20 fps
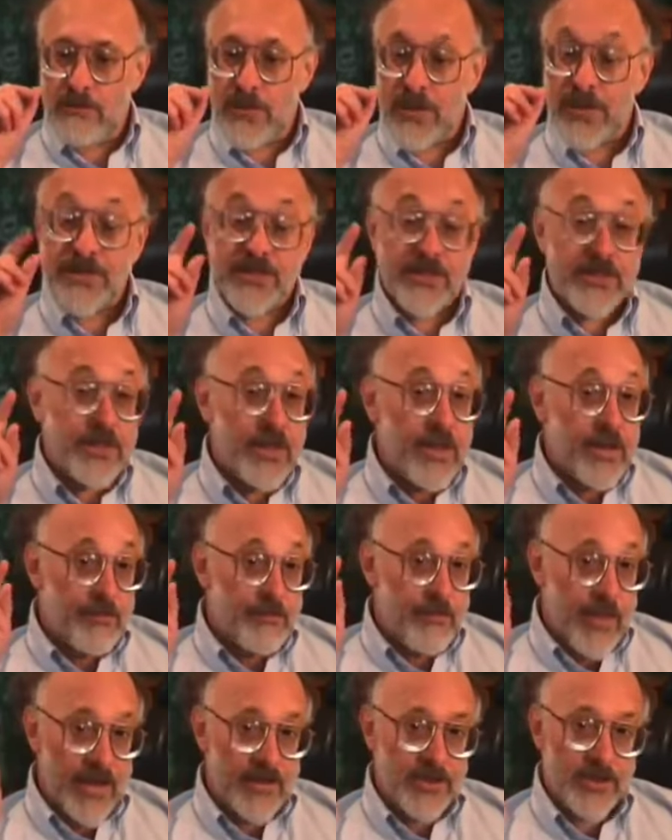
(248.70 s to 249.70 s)
But its
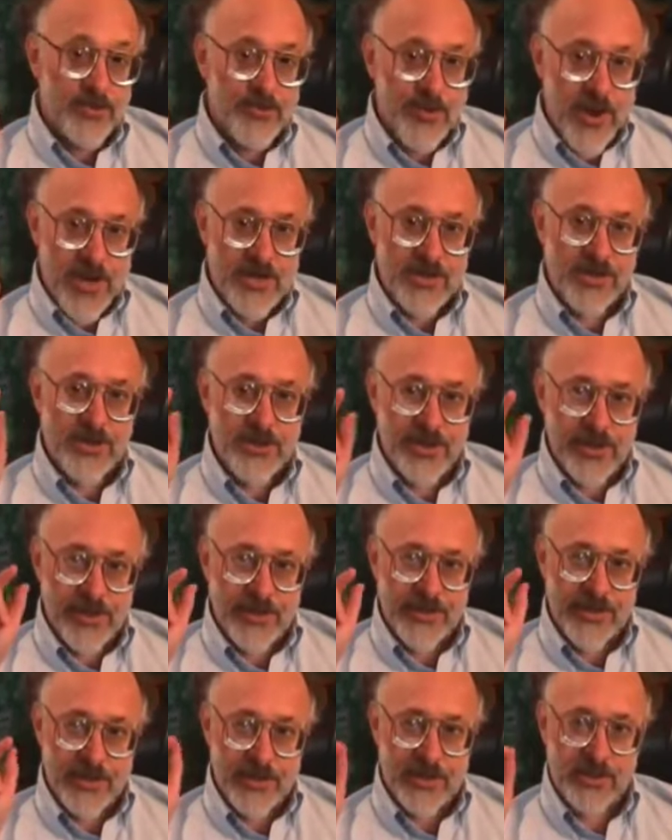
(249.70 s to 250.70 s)
maturation
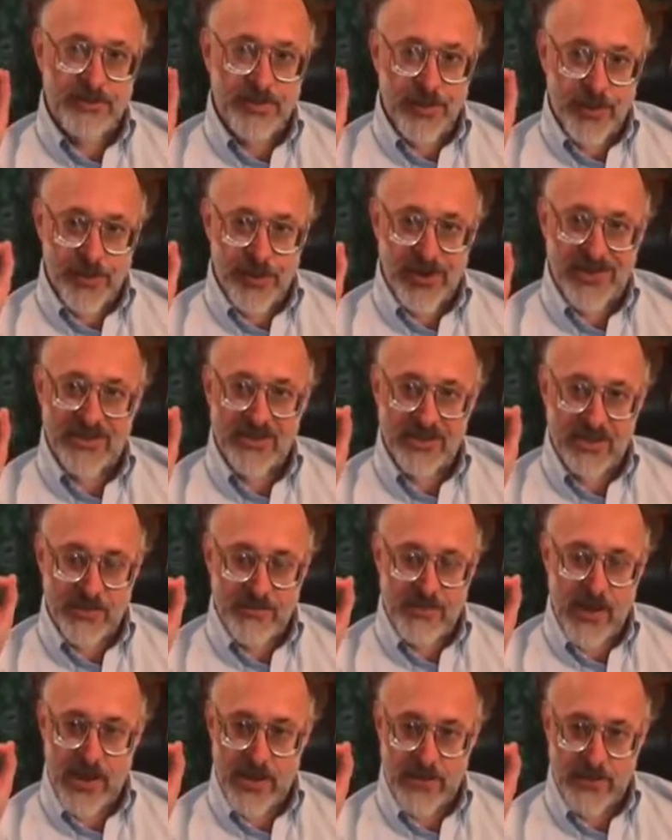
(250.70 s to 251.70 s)
is experience
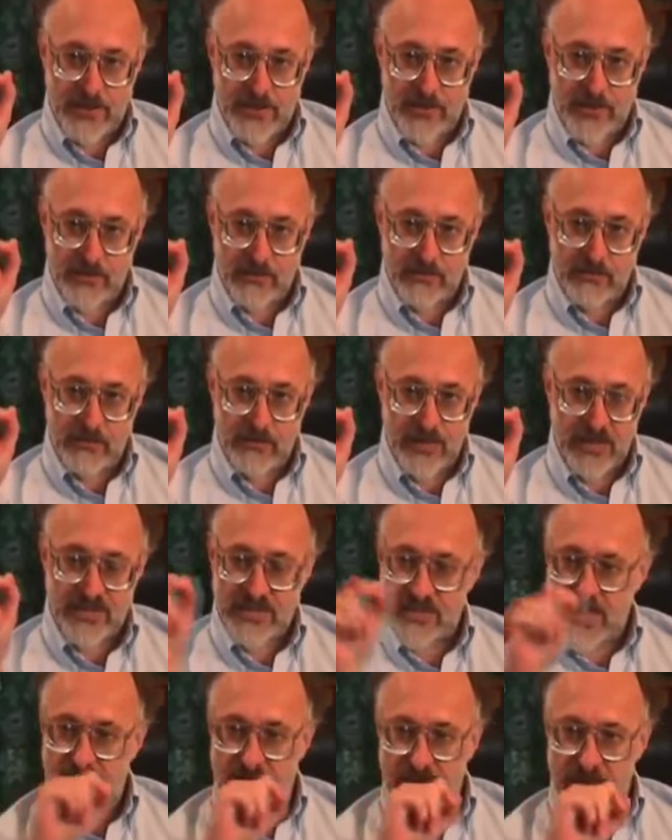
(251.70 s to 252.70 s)
dependent.
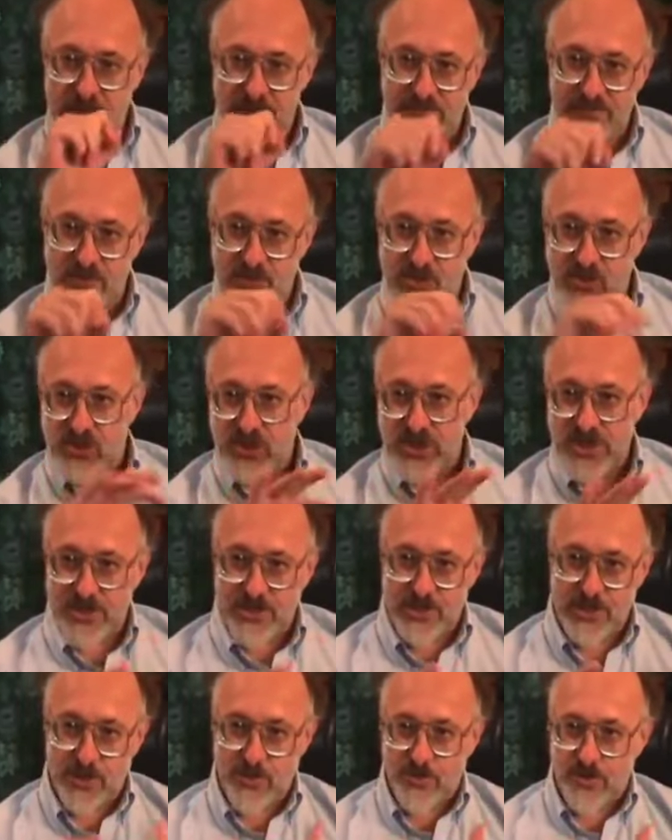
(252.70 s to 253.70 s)
It's not as if the
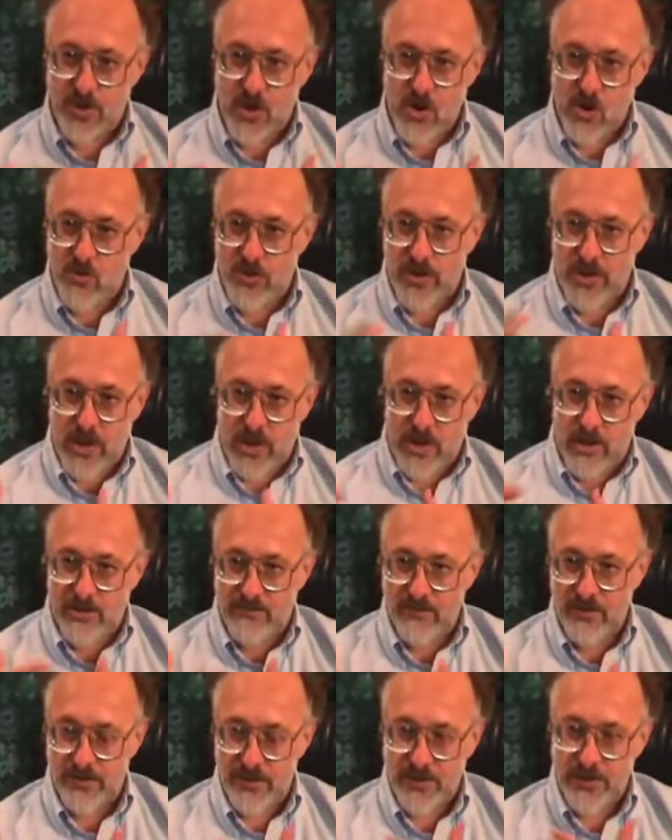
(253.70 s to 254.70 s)
genes are encoding how
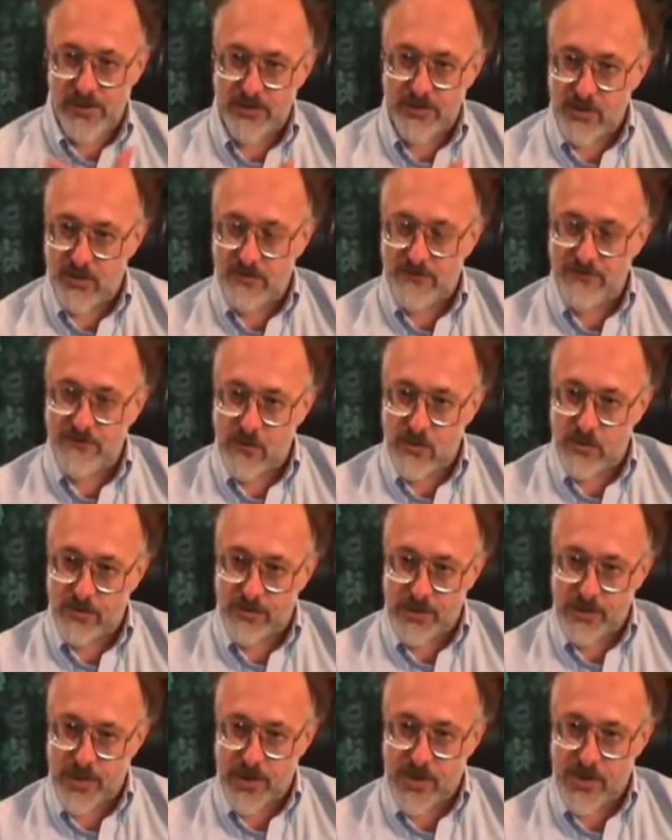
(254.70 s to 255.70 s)
everything is going to fall
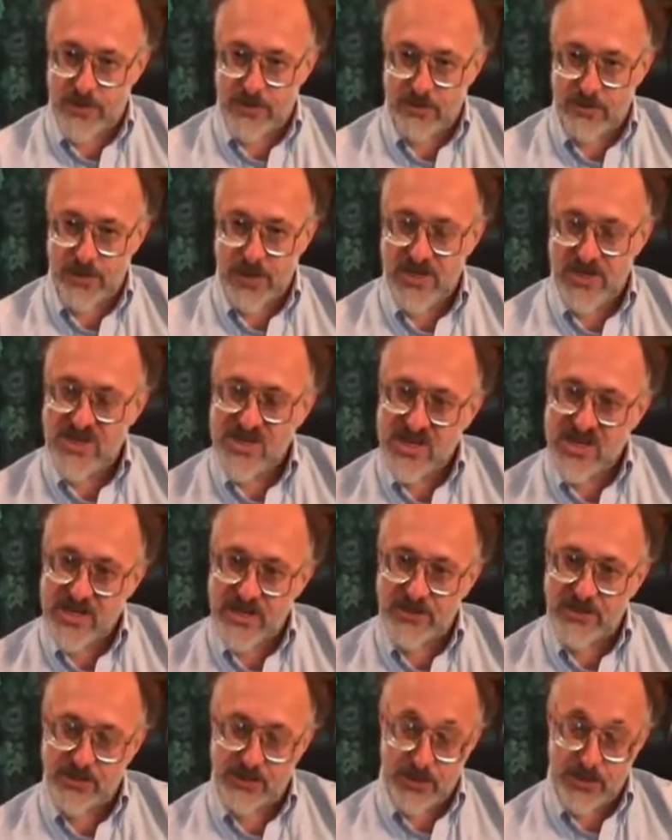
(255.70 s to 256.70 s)
together. It
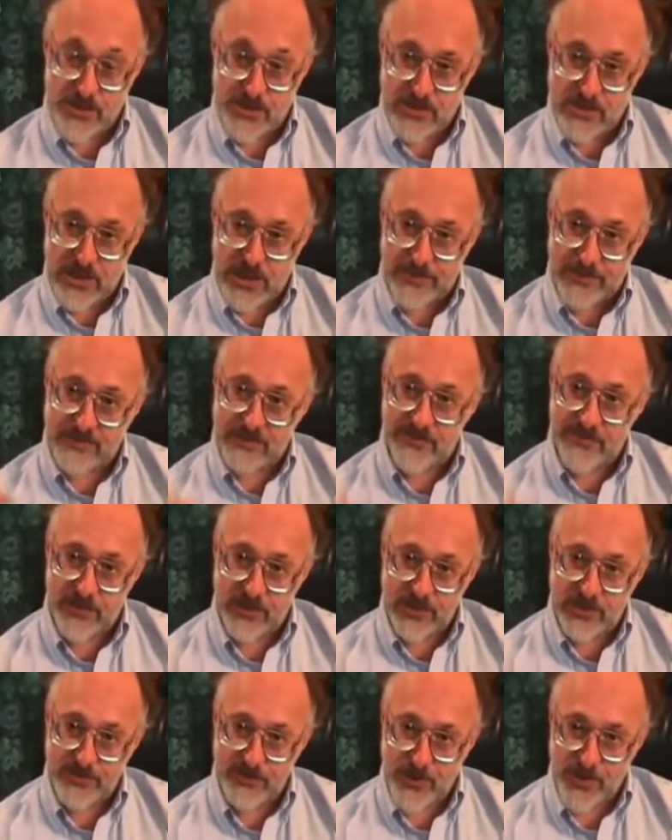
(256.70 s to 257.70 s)
needs certain types of
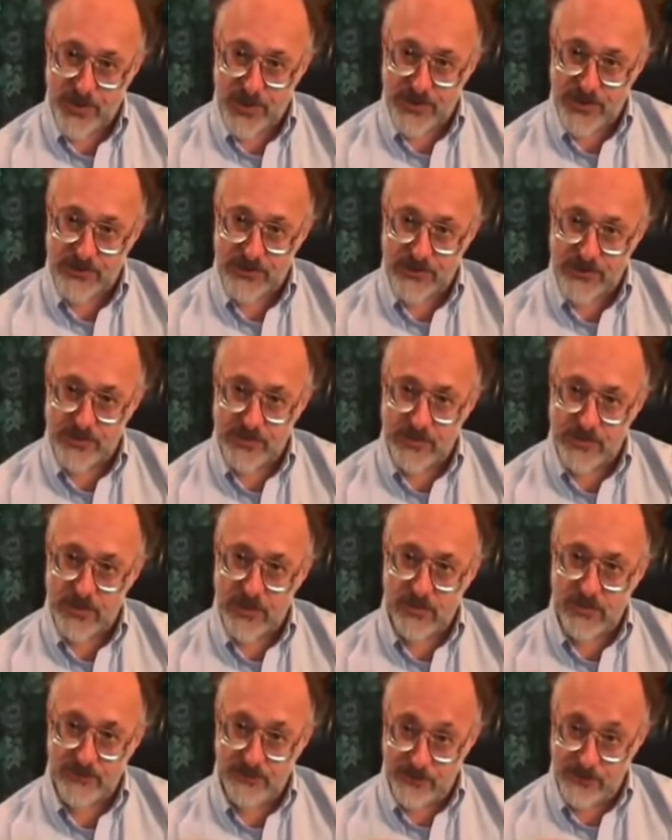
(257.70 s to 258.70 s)
experiences
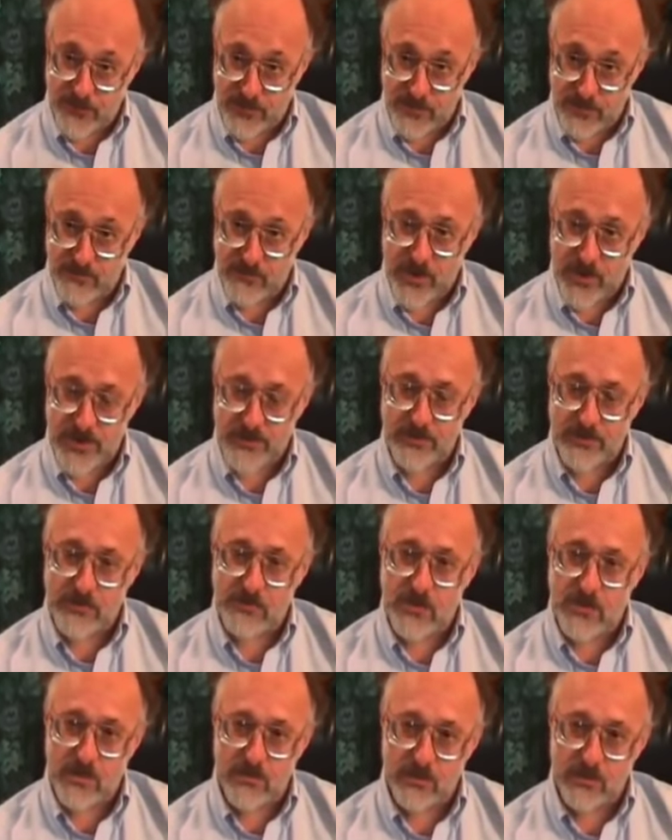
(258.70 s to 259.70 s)
for the brain to
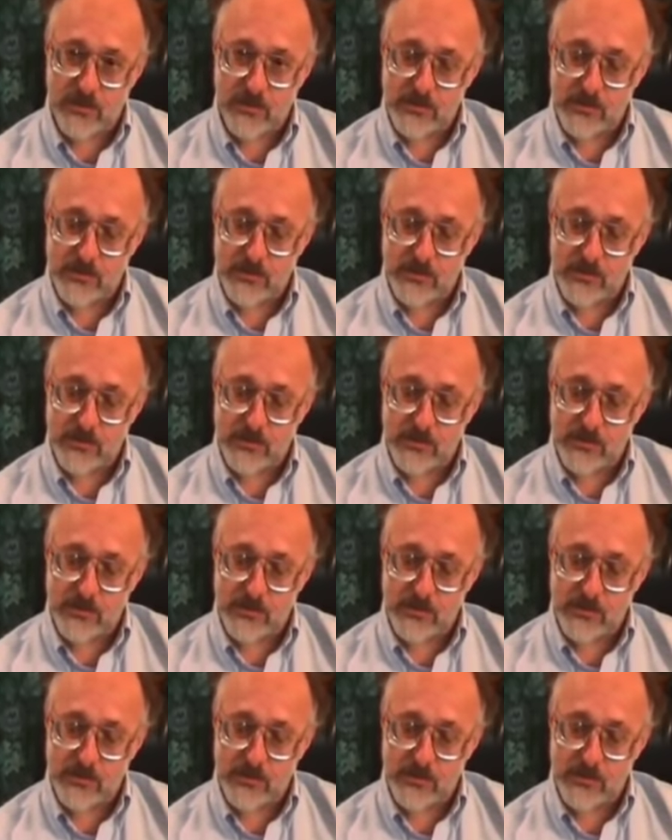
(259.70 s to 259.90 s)
grow.